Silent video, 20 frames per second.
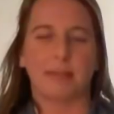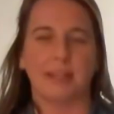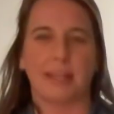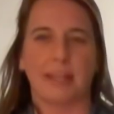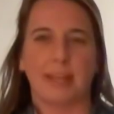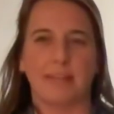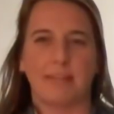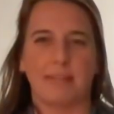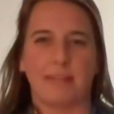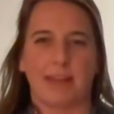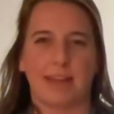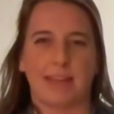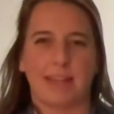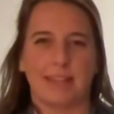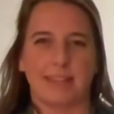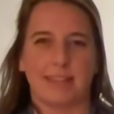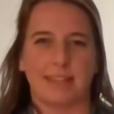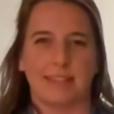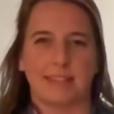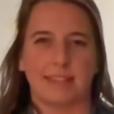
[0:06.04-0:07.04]
Lent
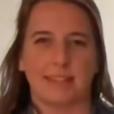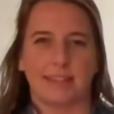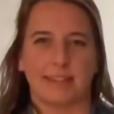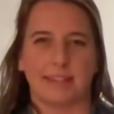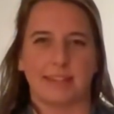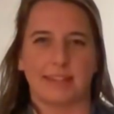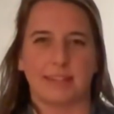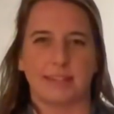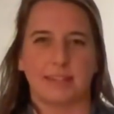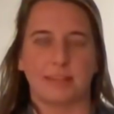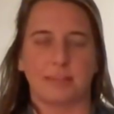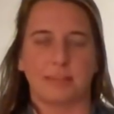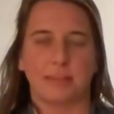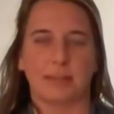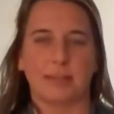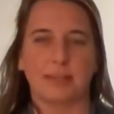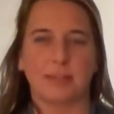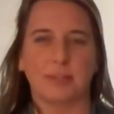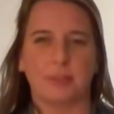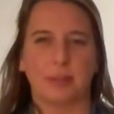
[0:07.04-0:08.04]
Fasting Series,
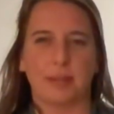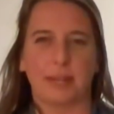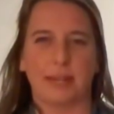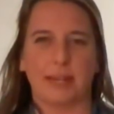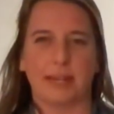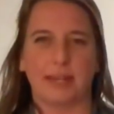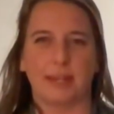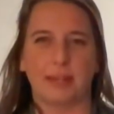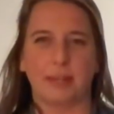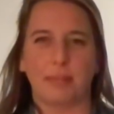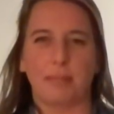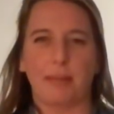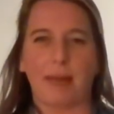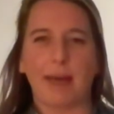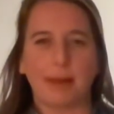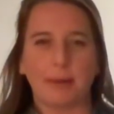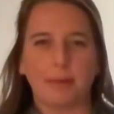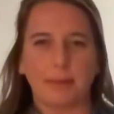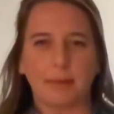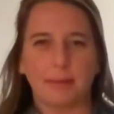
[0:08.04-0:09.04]
we're joining you
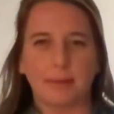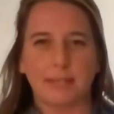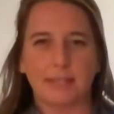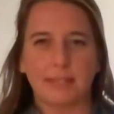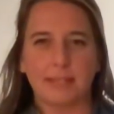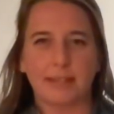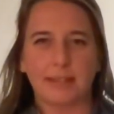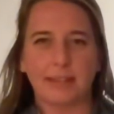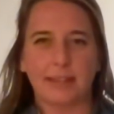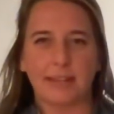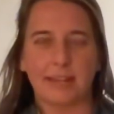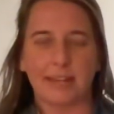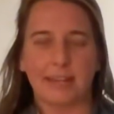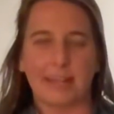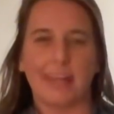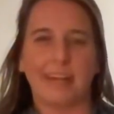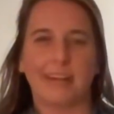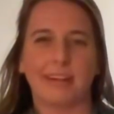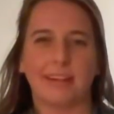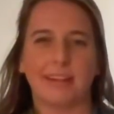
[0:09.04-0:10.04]
back where we started,
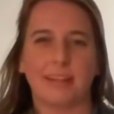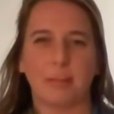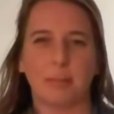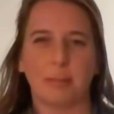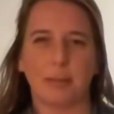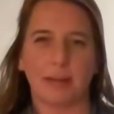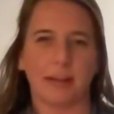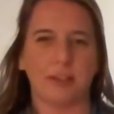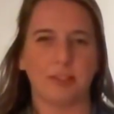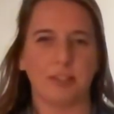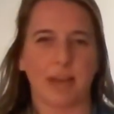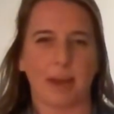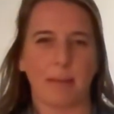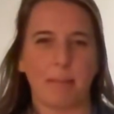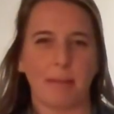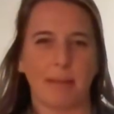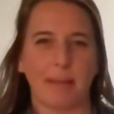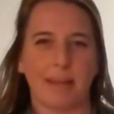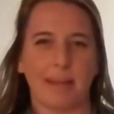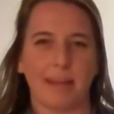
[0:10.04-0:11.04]
here at the prayer
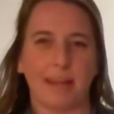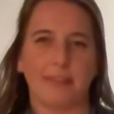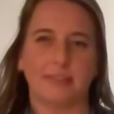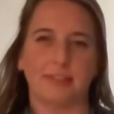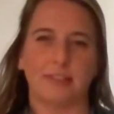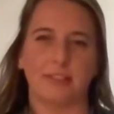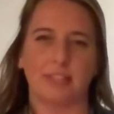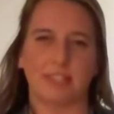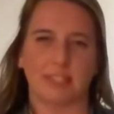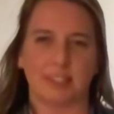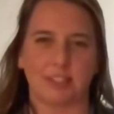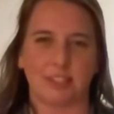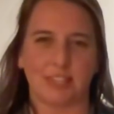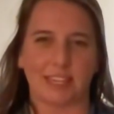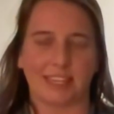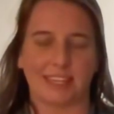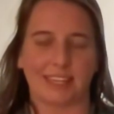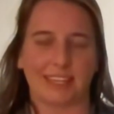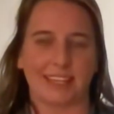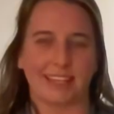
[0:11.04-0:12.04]
chapel at Regina
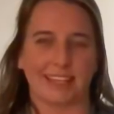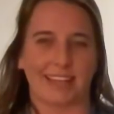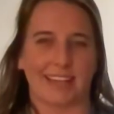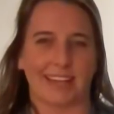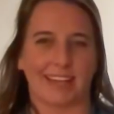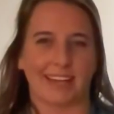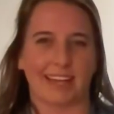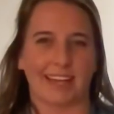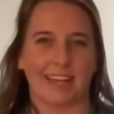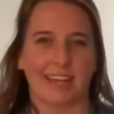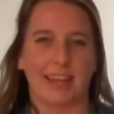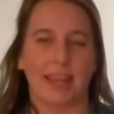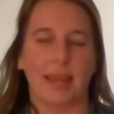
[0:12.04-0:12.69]
Caeli Clinic.